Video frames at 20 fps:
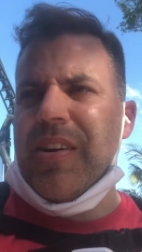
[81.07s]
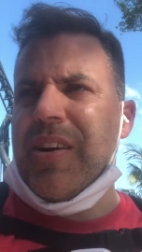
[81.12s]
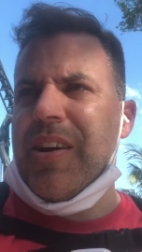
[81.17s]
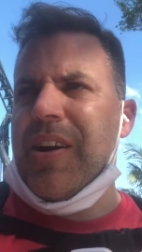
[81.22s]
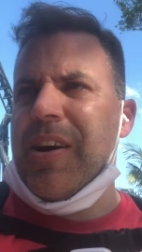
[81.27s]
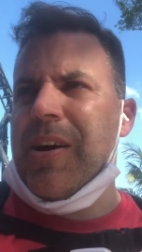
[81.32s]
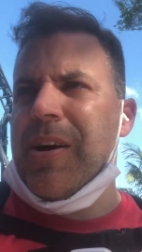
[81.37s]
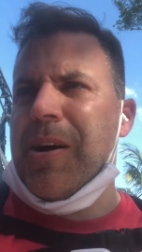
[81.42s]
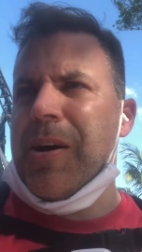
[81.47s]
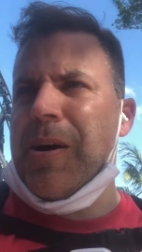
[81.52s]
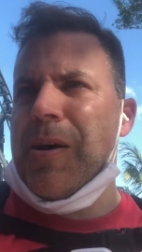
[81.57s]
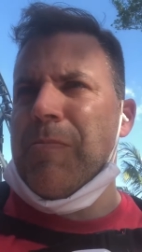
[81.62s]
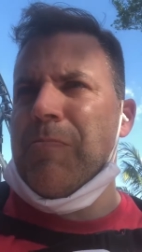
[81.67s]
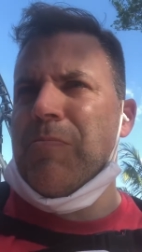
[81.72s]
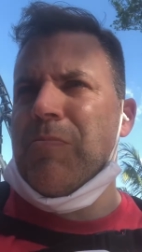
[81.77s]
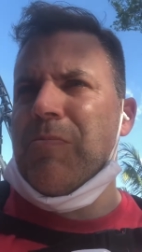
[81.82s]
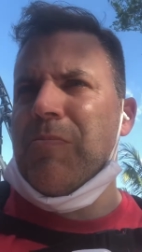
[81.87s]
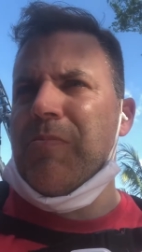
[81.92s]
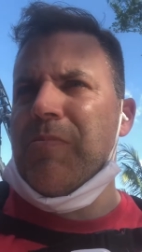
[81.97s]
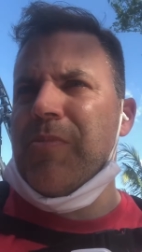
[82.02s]
Um,
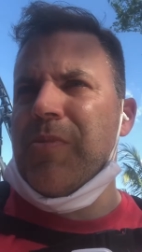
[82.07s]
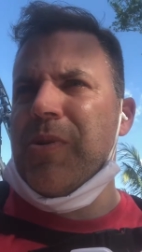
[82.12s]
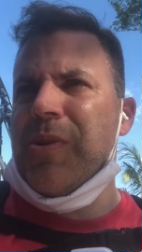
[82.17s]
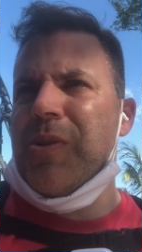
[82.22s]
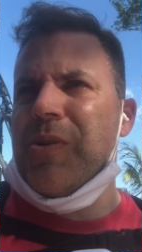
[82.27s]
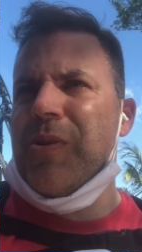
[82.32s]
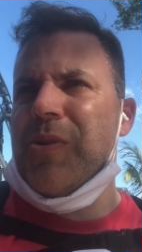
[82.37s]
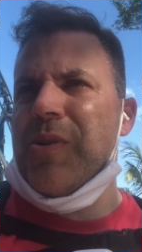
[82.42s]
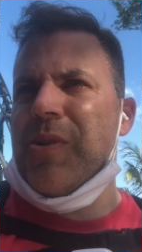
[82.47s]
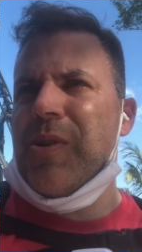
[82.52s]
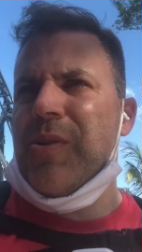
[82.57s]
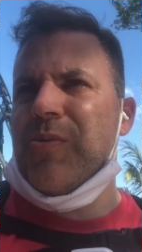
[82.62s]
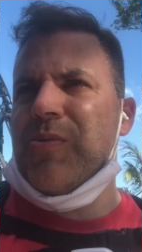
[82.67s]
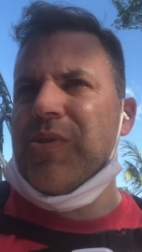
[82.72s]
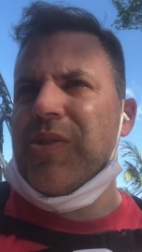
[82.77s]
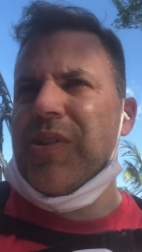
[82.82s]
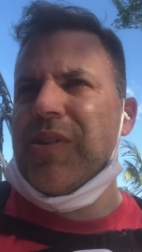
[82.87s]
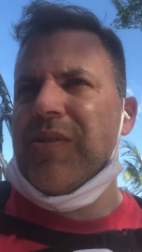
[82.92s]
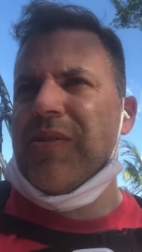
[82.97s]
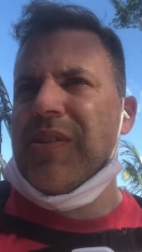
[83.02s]
you know,
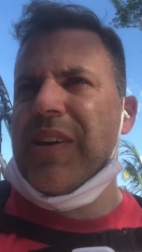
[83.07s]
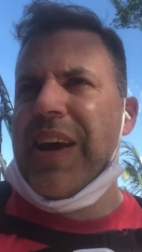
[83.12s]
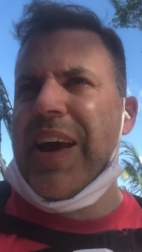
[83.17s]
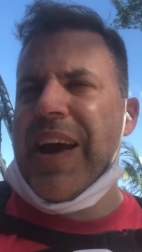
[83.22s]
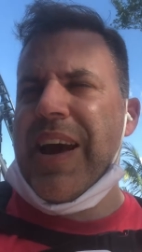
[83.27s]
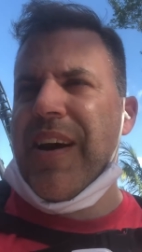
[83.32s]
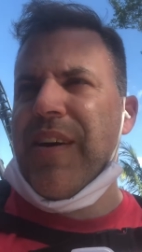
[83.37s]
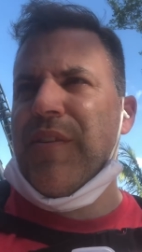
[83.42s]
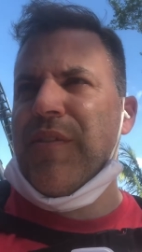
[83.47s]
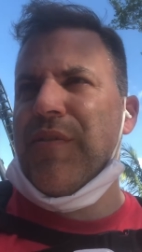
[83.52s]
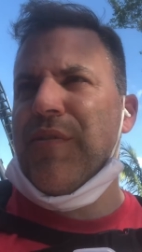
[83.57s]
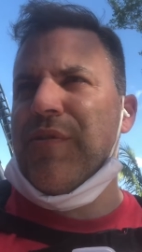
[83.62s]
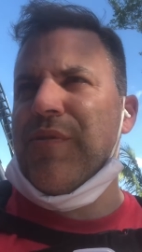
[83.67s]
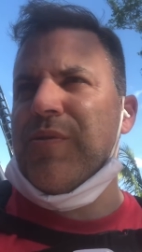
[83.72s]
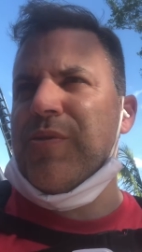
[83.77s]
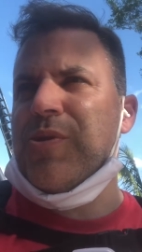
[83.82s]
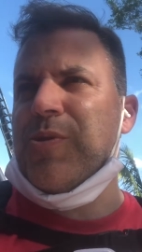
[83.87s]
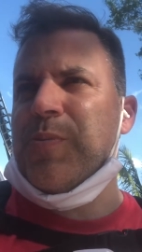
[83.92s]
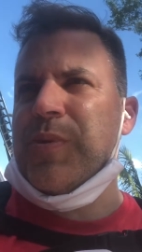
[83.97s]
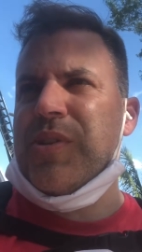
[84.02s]
to, to have
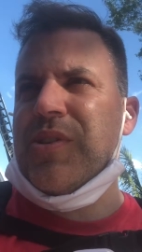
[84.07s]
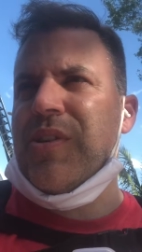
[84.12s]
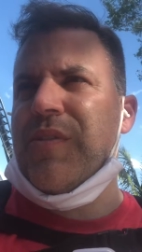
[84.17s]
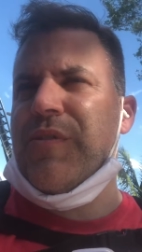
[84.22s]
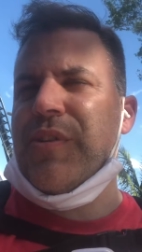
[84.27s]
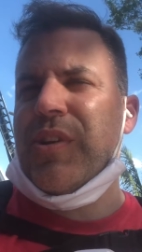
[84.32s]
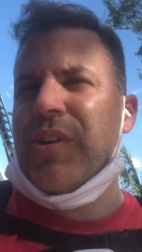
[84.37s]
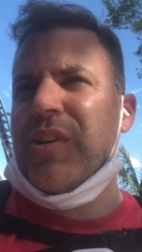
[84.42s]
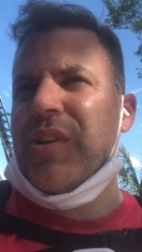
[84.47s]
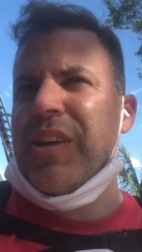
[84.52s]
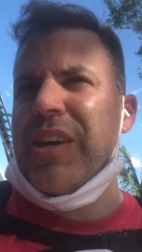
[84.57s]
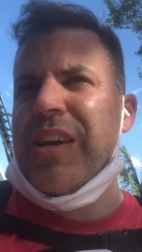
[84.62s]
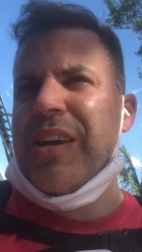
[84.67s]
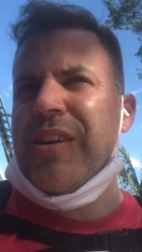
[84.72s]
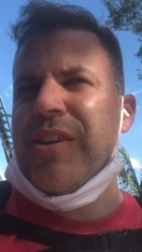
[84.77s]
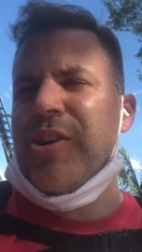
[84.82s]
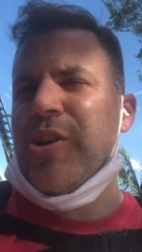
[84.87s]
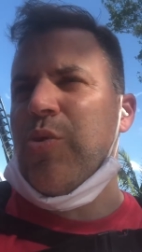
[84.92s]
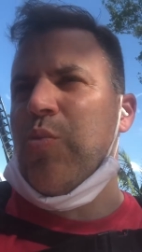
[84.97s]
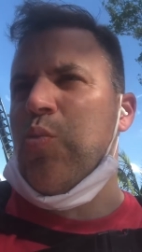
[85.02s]
specifically,
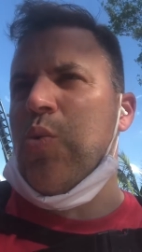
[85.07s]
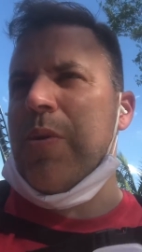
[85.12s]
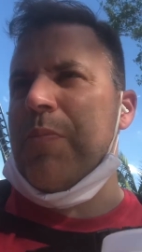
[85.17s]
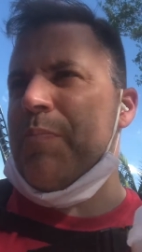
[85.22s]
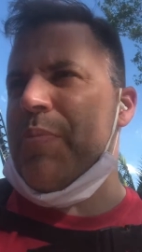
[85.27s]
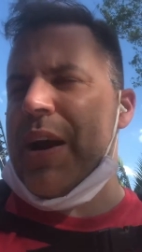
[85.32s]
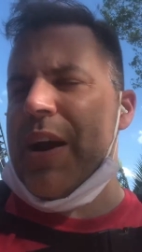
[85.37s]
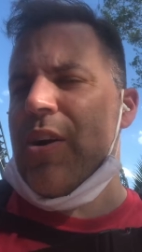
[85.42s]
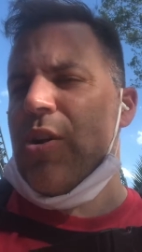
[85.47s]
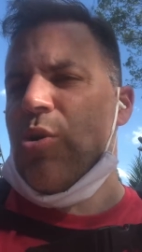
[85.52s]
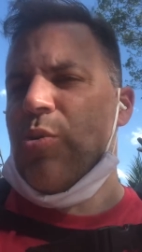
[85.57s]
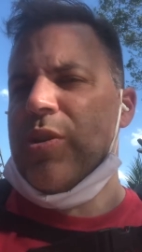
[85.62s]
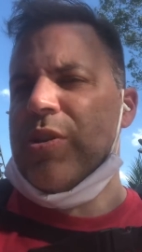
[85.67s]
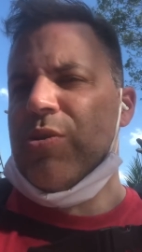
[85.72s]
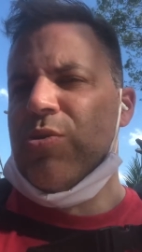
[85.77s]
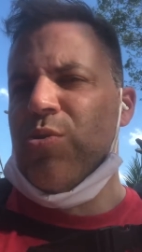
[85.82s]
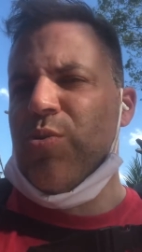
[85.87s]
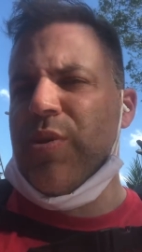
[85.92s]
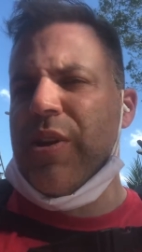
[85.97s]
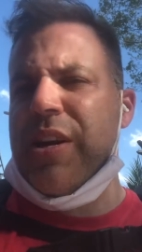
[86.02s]
you know, one parent
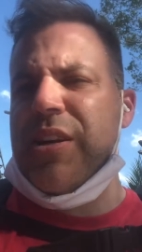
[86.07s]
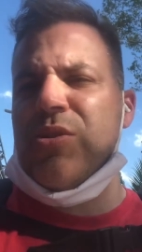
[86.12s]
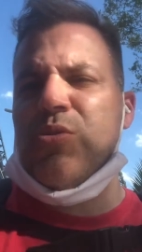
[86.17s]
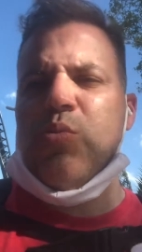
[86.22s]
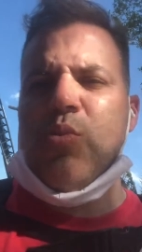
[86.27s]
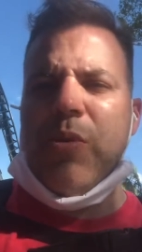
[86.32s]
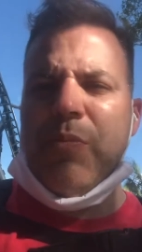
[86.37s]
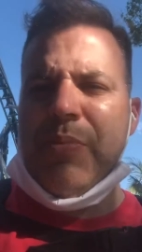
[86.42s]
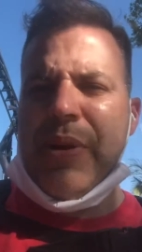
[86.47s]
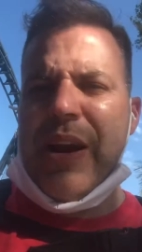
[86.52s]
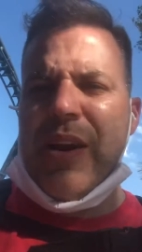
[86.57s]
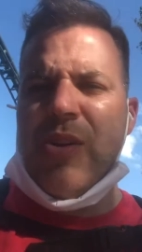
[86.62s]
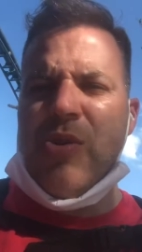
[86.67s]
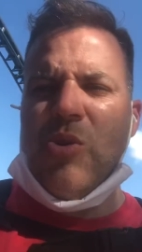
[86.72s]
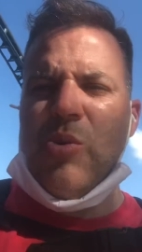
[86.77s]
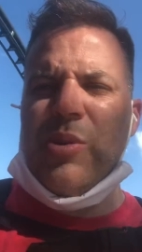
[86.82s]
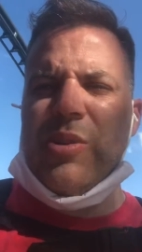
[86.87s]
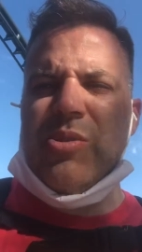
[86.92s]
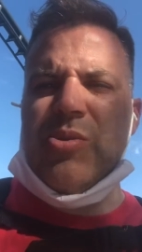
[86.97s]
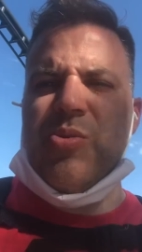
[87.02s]
always do this, one
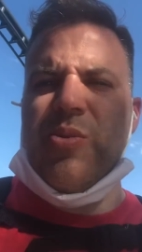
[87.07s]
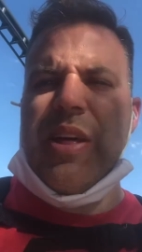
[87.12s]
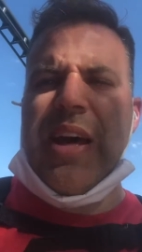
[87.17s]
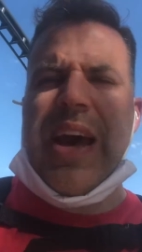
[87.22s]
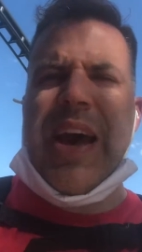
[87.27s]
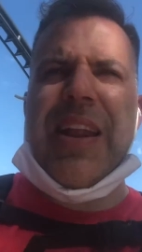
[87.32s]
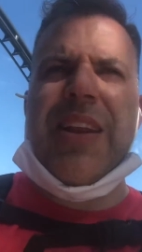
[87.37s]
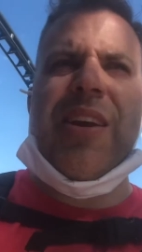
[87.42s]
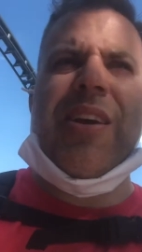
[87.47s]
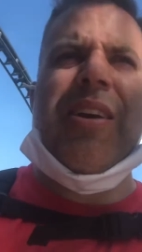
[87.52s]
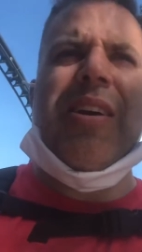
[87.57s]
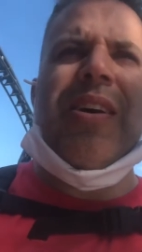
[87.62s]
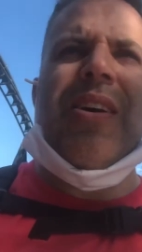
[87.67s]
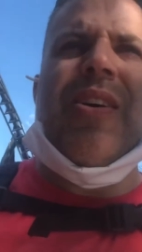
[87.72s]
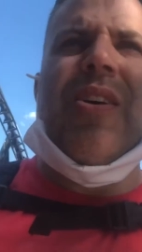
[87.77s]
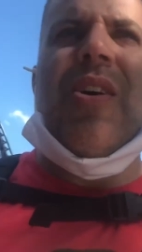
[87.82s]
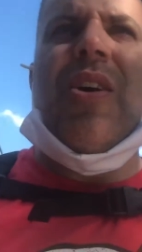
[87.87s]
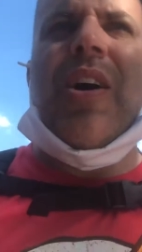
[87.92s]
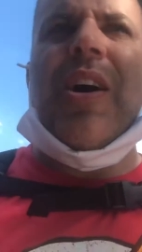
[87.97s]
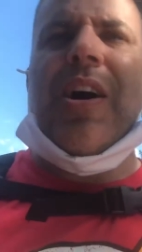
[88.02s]
parent always do that
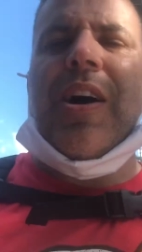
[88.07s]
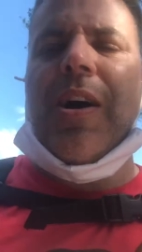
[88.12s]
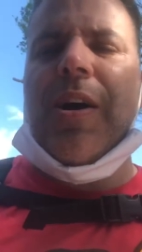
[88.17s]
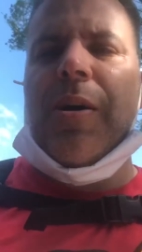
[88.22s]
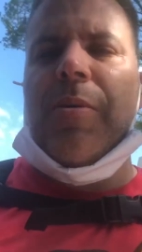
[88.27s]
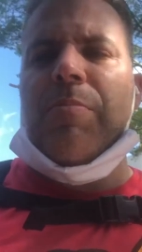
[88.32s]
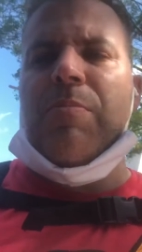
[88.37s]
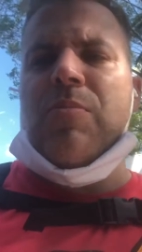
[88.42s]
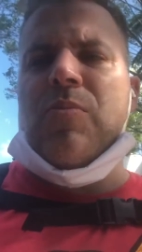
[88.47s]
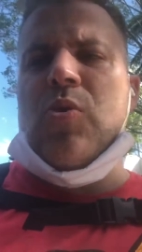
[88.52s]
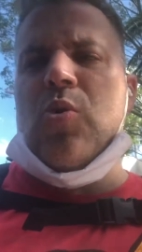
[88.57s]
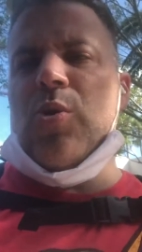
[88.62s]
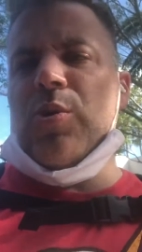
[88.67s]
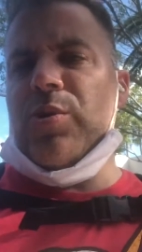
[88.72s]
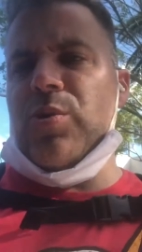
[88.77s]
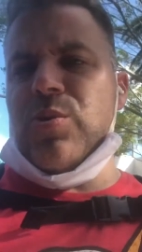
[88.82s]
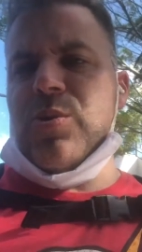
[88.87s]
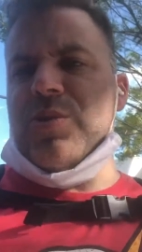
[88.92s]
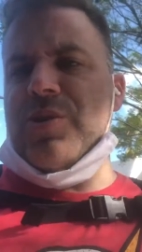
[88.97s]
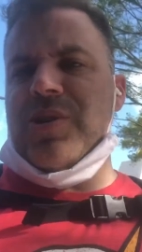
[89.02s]
um,
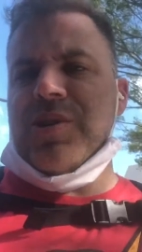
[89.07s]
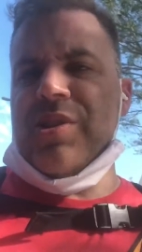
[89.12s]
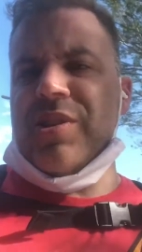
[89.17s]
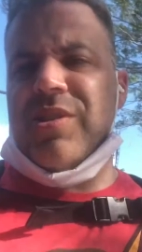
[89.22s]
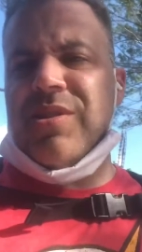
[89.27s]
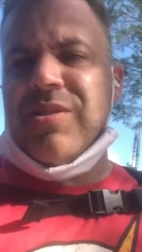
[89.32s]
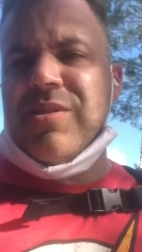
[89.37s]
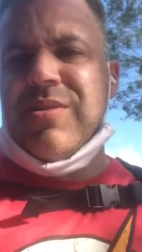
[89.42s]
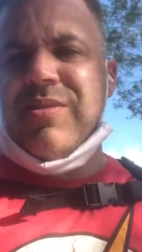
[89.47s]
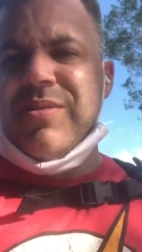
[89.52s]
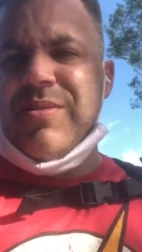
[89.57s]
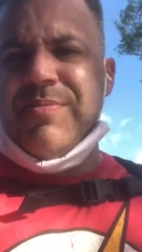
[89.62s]
or, or to just